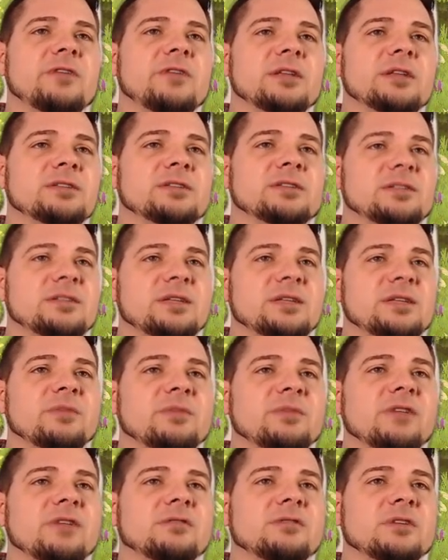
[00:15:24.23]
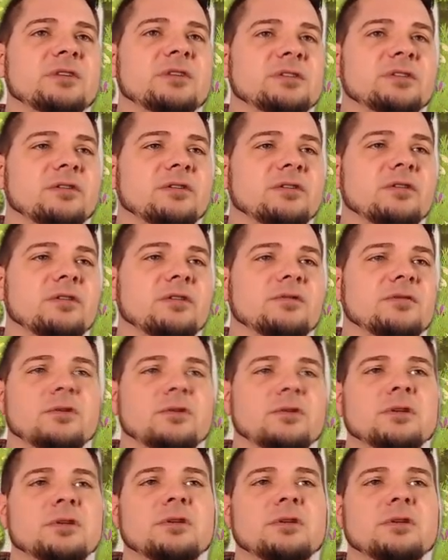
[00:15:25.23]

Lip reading: to the same level as your Hall of Order,